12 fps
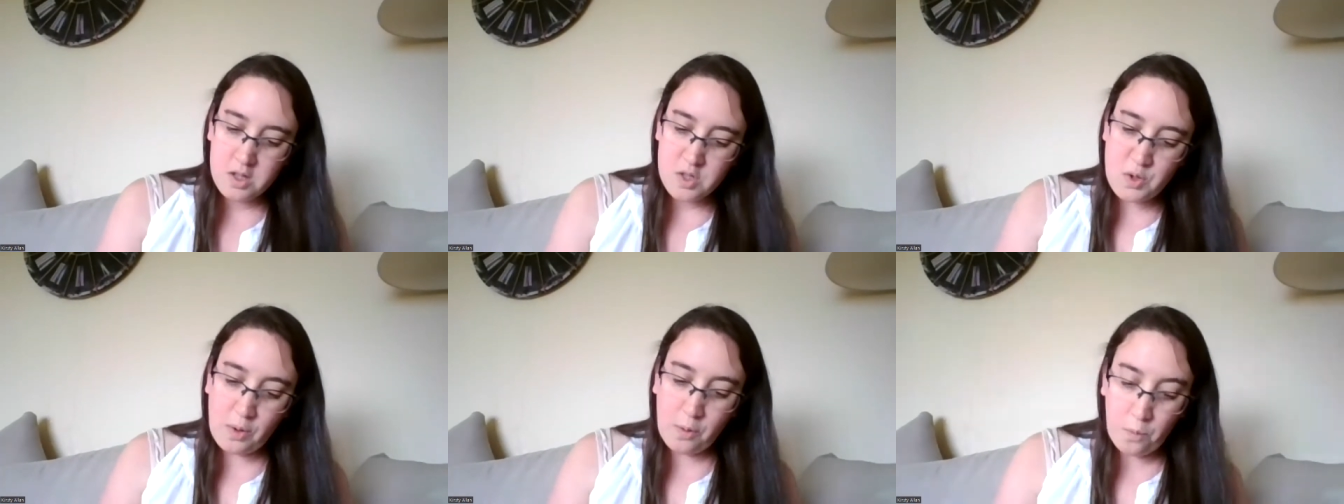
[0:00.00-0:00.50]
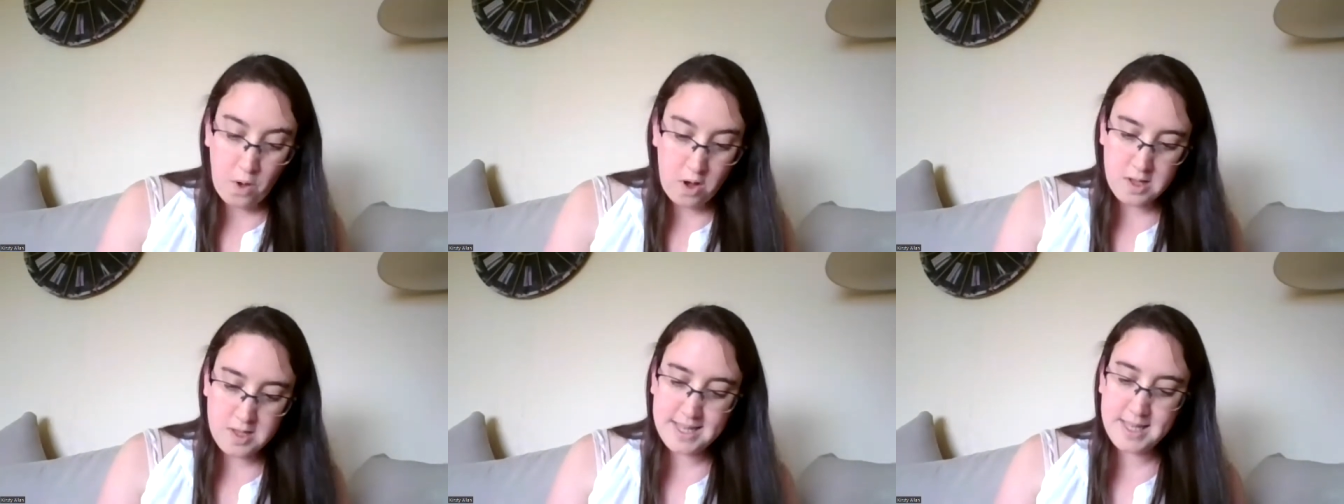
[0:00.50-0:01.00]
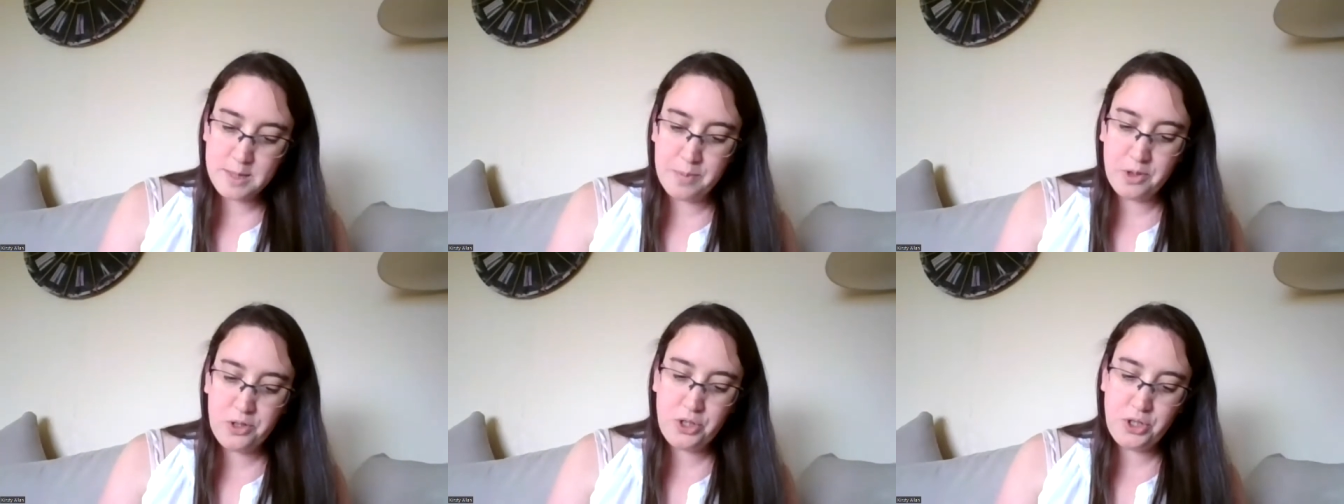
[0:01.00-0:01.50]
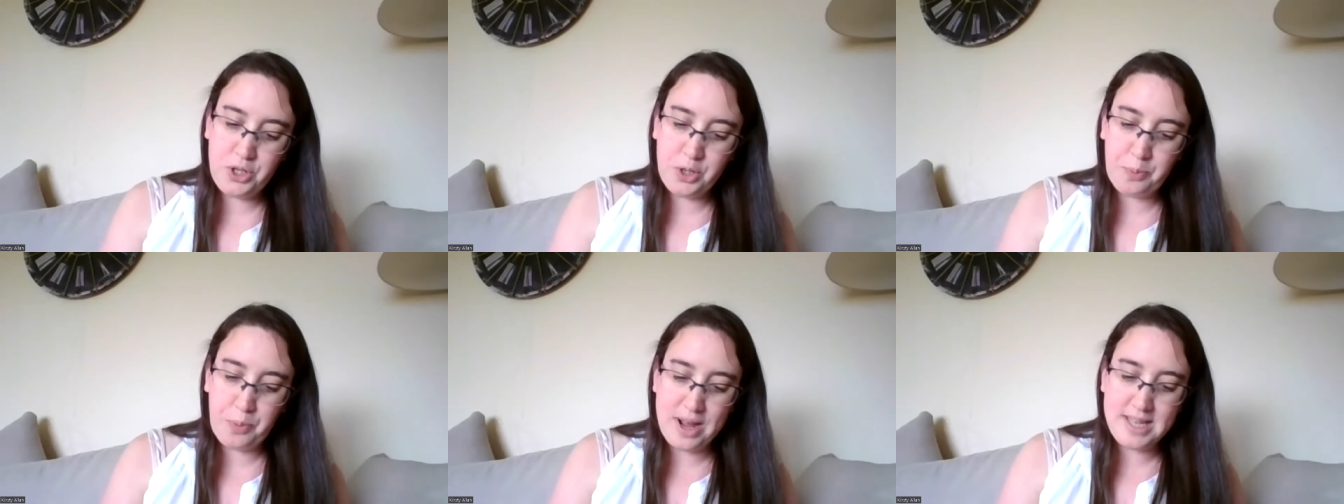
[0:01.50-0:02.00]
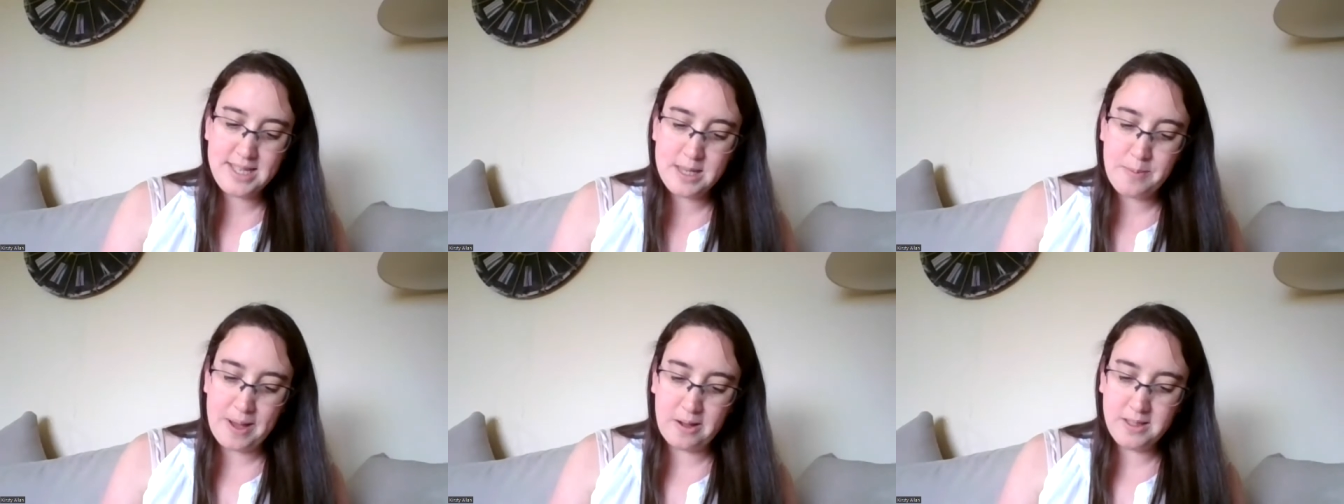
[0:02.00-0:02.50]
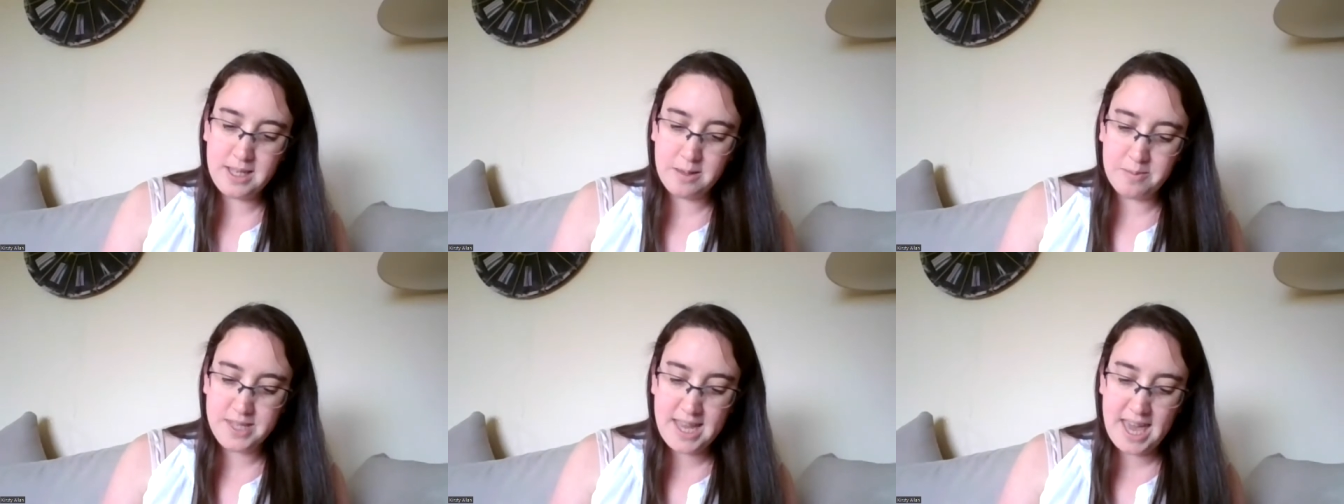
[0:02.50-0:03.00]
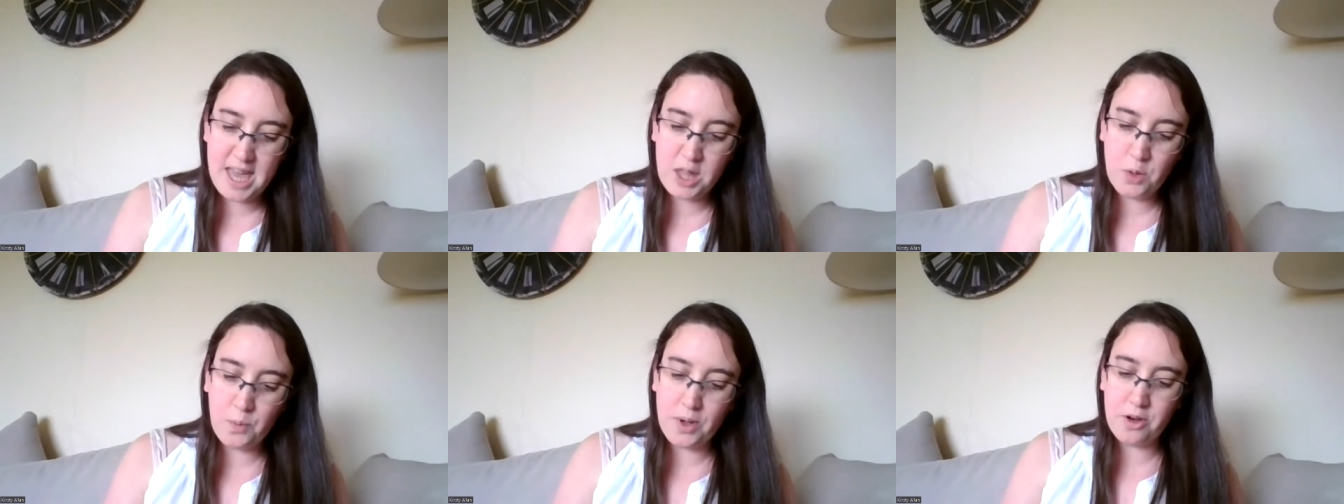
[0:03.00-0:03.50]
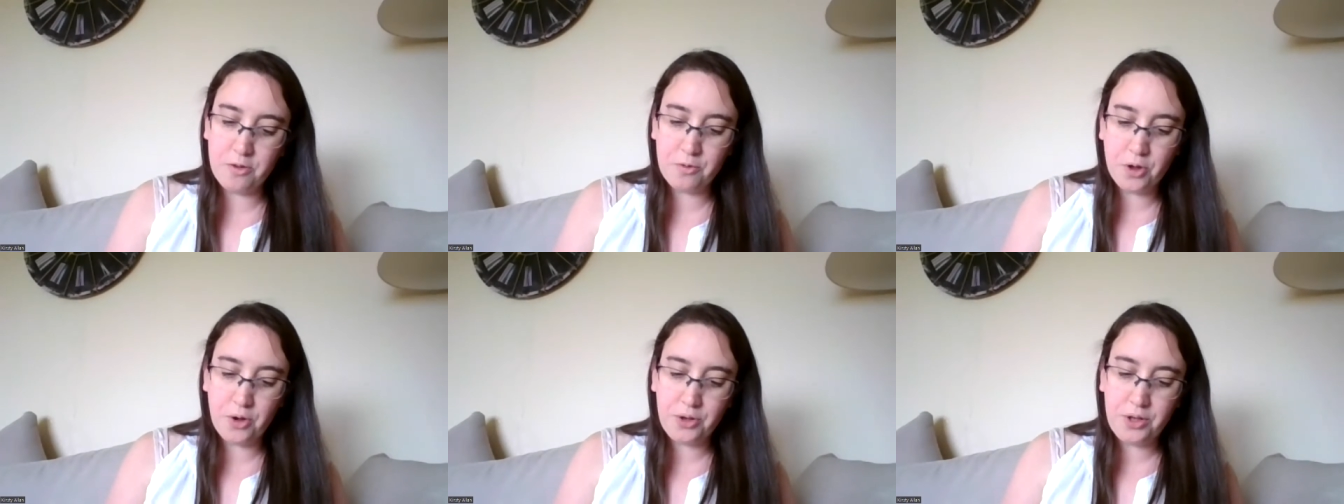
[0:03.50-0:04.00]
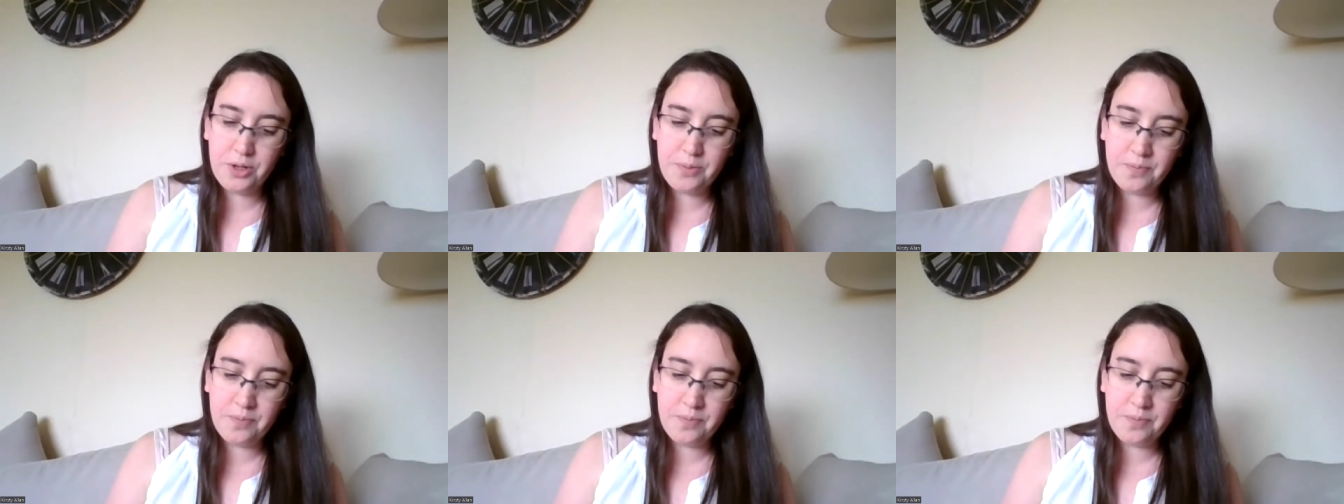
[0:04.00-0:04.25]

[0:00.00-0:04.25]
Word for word: So it was as the multitude pressed about him to hear the word of God